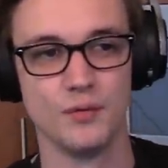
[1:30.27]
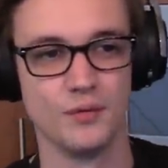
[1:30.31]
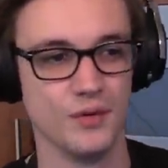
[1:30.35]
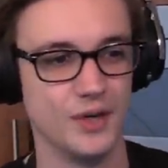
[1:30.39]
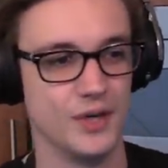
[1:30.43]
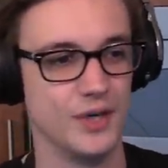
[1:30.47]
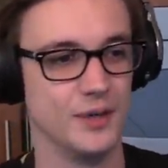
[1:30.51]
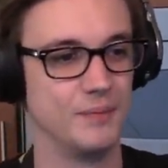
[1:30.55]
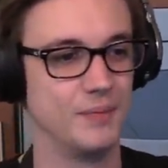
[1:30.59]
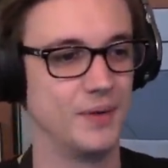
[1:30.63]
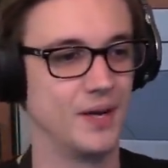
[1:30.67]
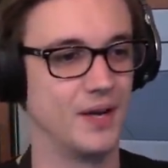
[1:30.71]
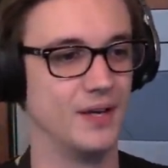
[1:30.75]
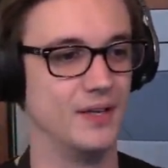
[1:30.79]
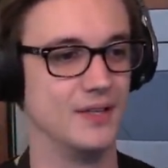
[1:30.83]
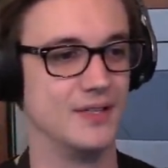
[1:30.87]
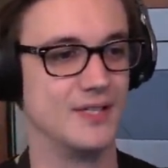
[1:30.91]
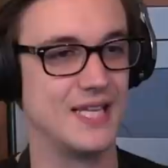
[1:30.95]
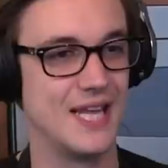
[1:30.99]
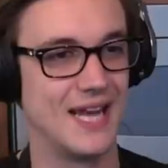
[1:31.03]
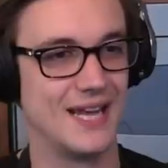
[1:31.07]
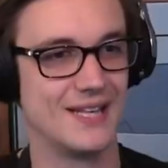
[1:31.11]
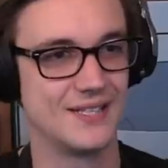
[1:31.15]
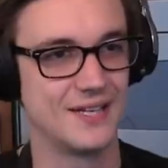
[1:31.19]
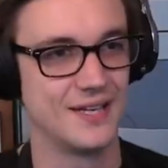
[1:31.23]
rib because
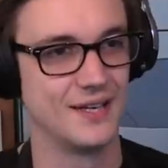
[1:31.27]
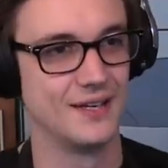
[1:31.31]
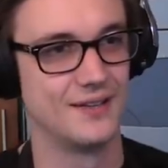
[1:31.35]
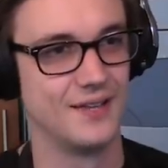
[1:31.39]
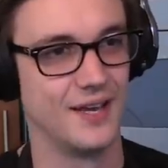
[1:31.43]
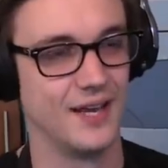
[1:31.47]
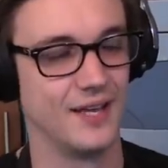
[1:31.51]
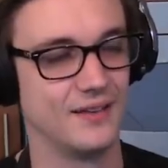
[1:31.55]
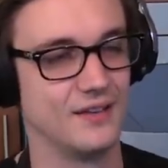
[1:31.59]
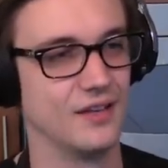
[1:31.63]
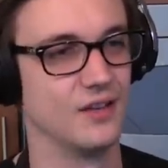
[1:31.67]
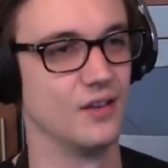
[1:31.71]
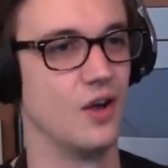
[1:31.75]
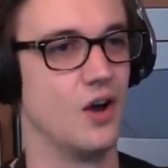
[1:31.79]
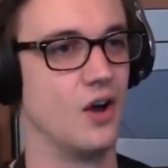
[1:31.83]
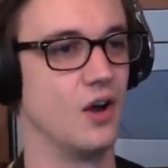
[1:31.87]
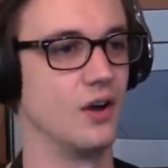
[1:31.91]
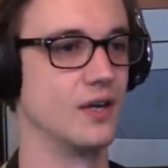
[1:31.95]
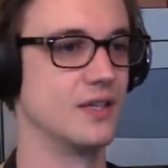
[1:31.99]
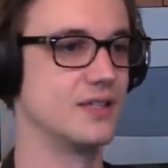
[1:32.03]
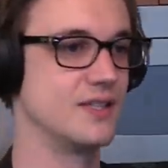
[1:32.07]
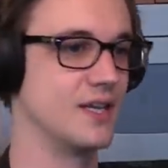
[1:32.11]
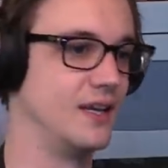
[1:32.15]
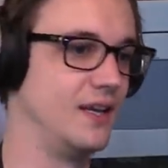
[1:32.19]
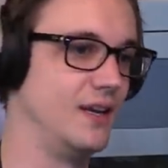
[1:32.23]
that's gonna take the
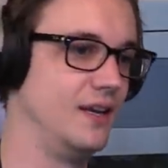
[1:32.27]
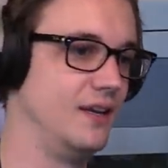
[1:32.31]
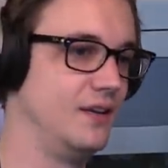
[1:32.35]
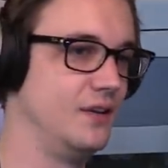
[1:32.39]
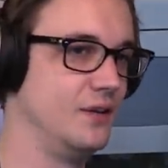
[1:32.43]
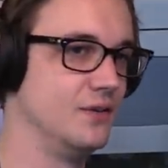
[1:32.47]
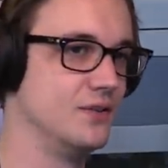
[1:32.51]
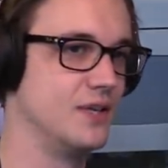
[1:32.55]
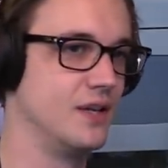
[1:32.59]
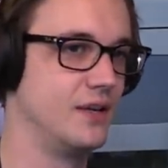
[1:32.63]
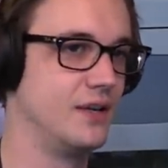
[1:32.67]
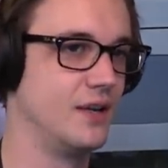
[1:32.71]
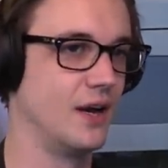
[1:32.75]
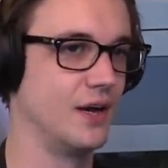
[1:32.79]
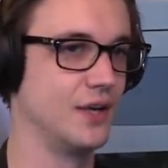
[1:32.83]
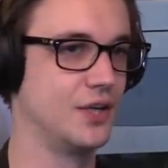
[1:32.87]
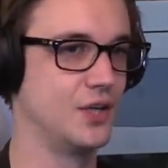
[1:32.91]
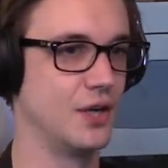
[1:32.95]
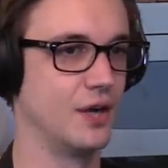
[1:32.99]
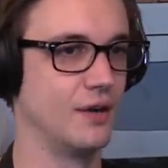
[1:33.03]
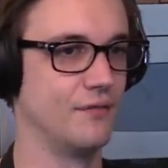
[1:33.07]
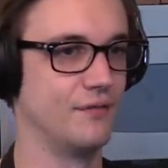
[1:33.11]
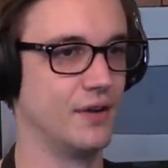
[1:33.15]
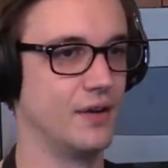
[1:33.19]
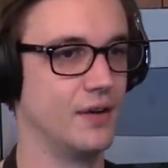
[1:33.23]
longest. I need to use the
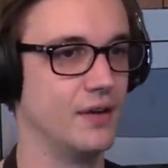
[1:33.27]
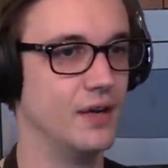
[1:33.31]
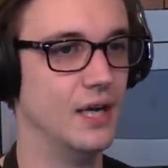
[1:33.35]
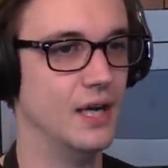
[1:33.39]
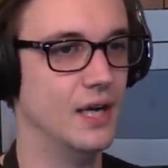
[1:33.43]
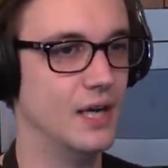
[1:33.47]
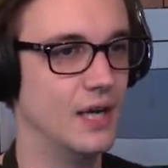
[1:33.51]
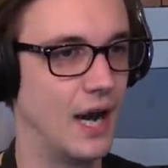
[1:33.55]
Dutch oven.